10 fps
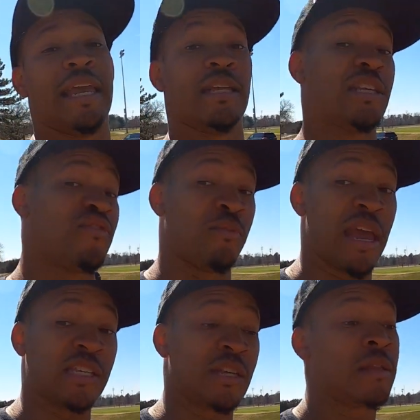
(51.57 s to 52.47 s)
is
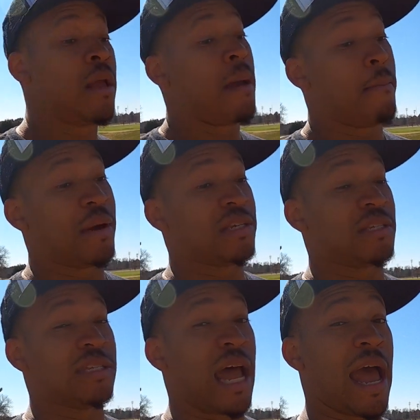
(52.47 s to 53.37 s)
information, but
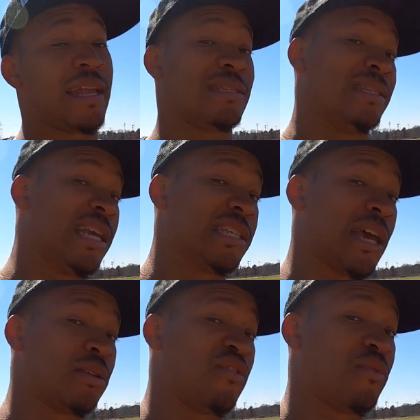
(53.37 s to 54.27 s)
it's not
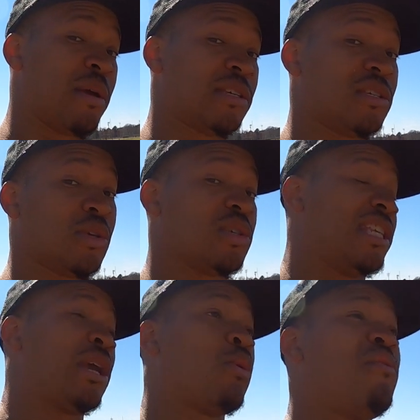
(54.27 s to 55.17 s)
detailed information. So
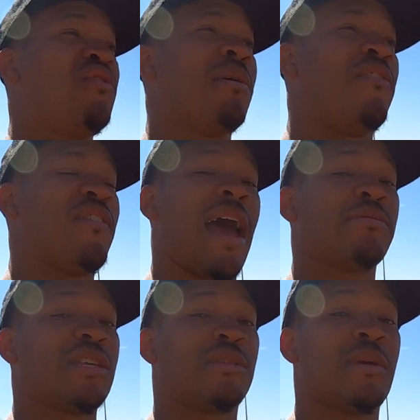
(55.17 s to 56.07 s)
stick with me for about
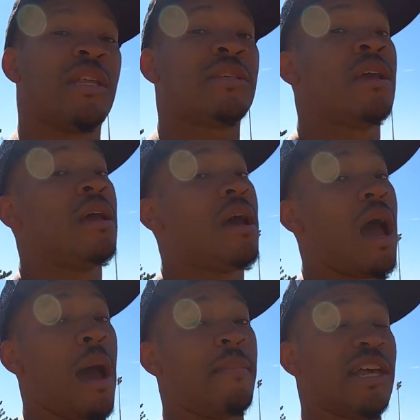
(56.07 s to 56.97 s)
five, or six minutes.
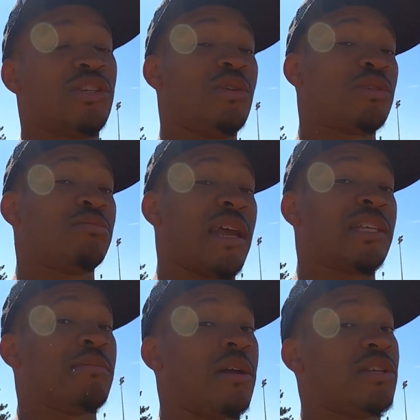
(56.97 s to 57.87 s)
I'm gonna let you know some
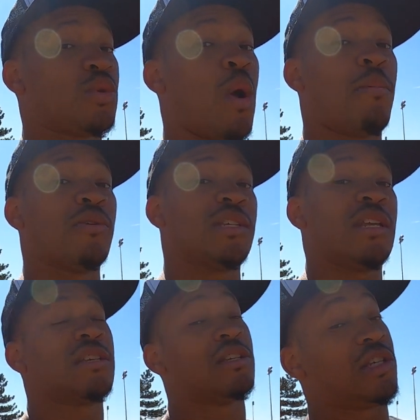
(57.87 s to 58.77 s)
things about these Corbeau
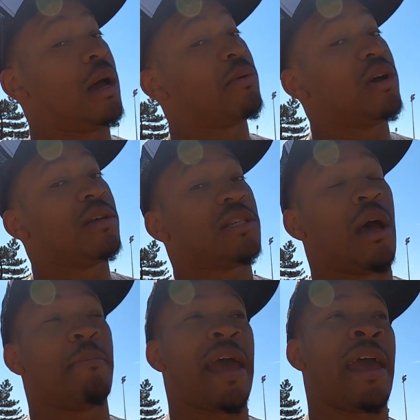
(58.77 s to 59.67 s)
seats. Some good,
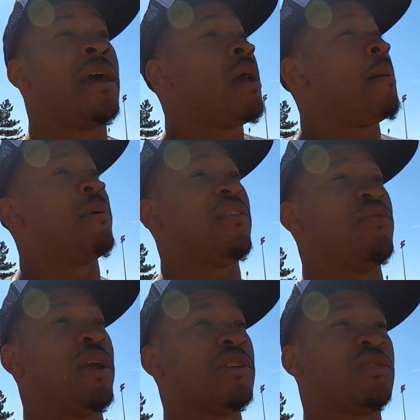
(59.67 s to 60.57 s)
some bad. But
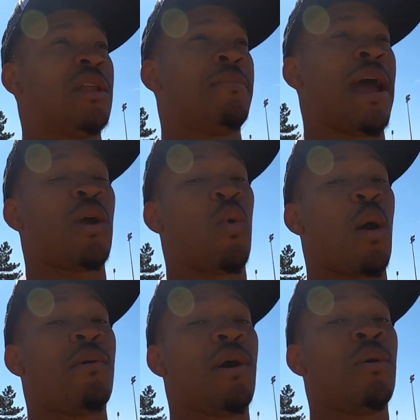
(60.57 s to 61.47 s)
if you're interested in buying
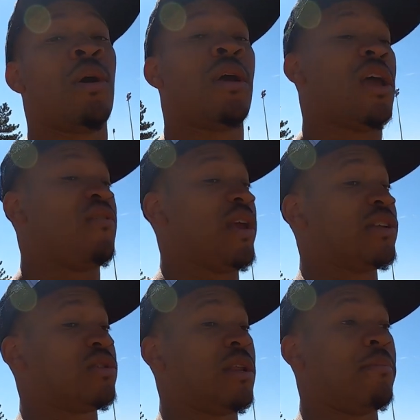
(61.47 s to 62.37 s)
Corbeau, if you're
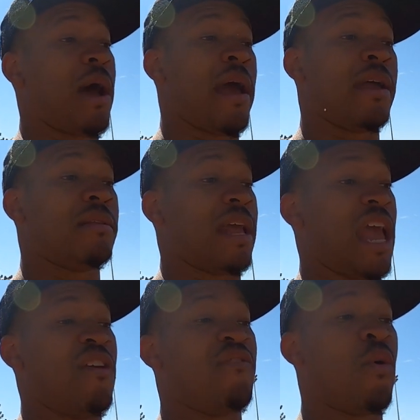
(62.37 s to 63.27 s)
interested in buying the
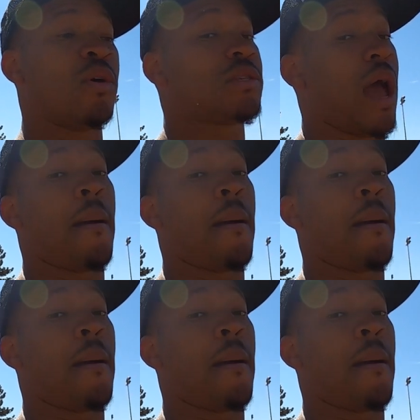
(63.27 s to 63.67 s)
A4s,